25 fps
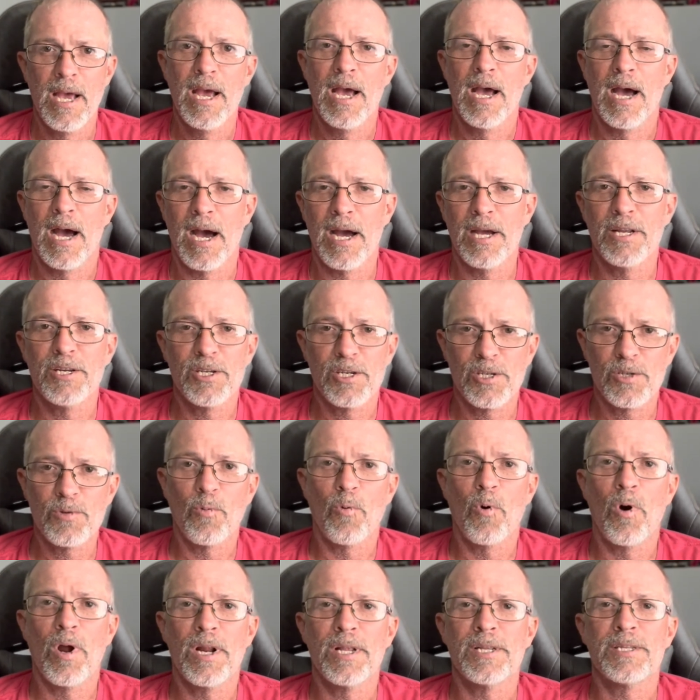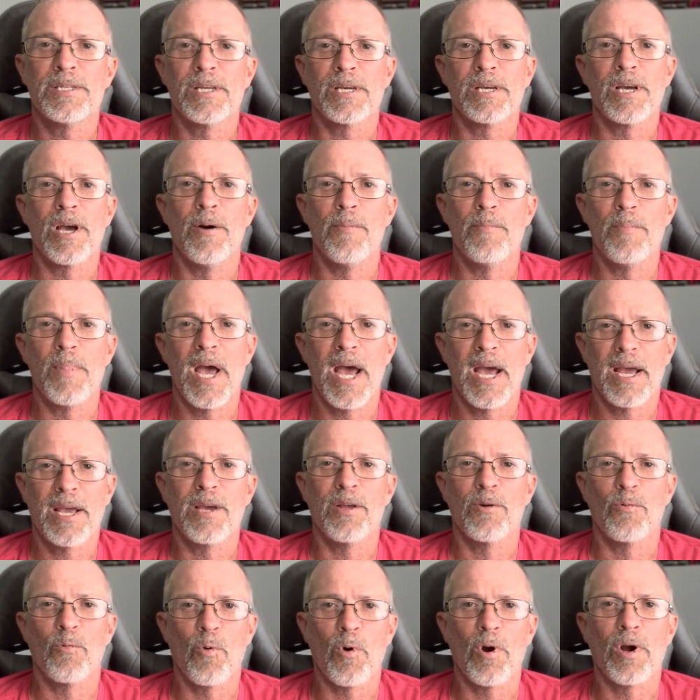I just want it to come back
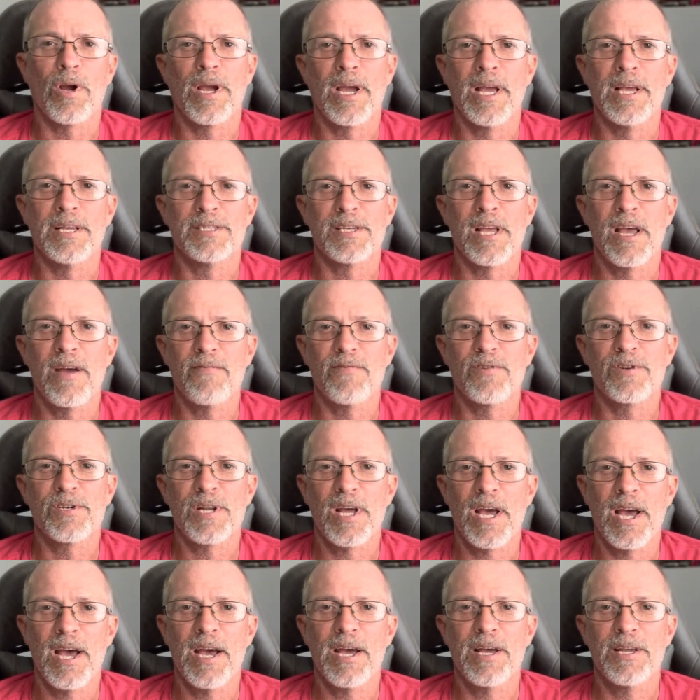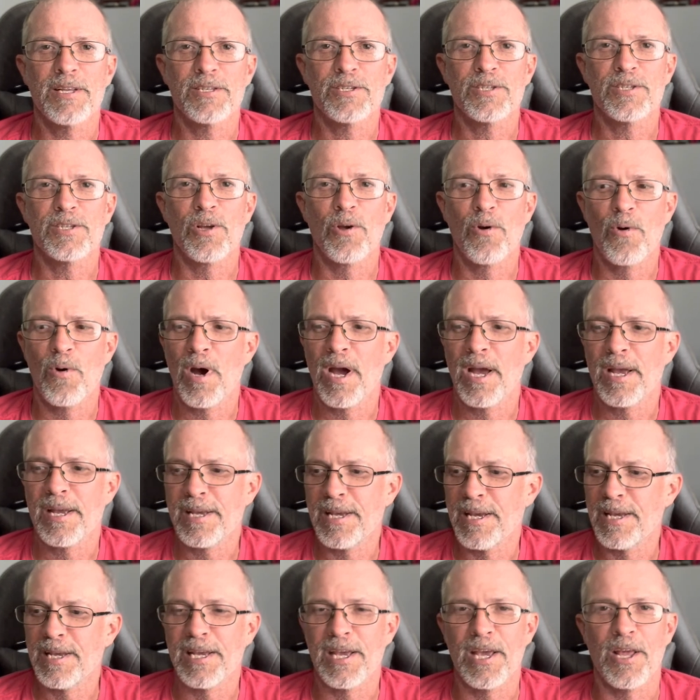and work as advertised so I
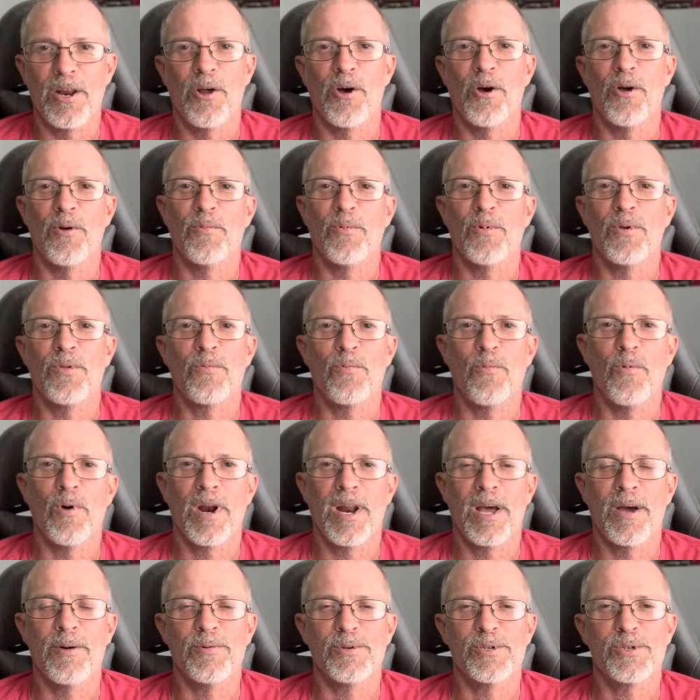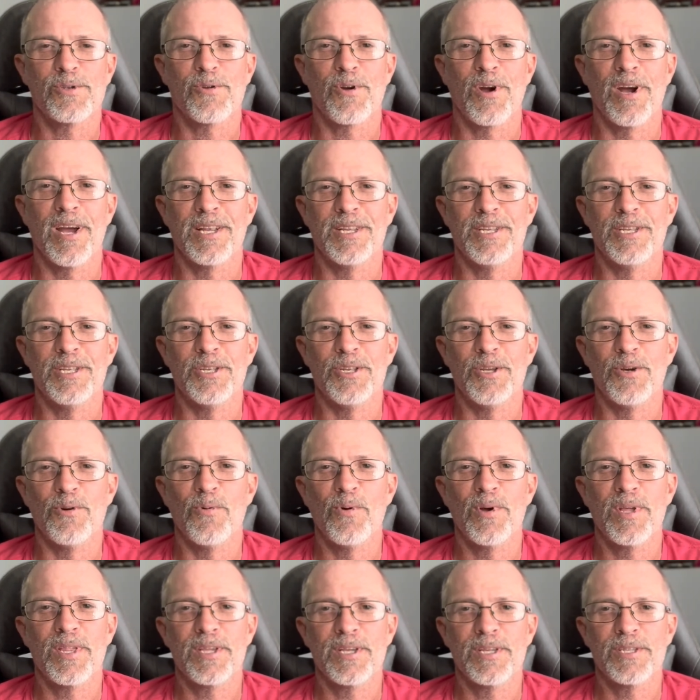can get on with what I was trying to do
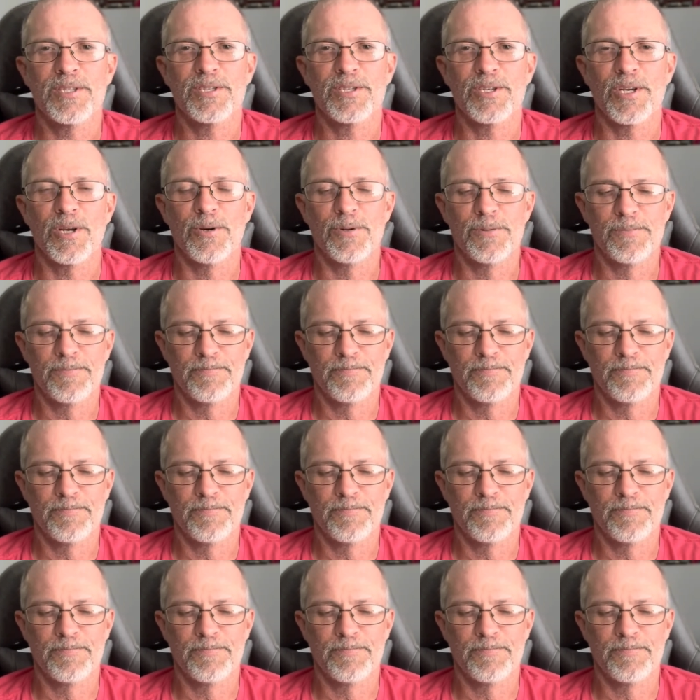with it. So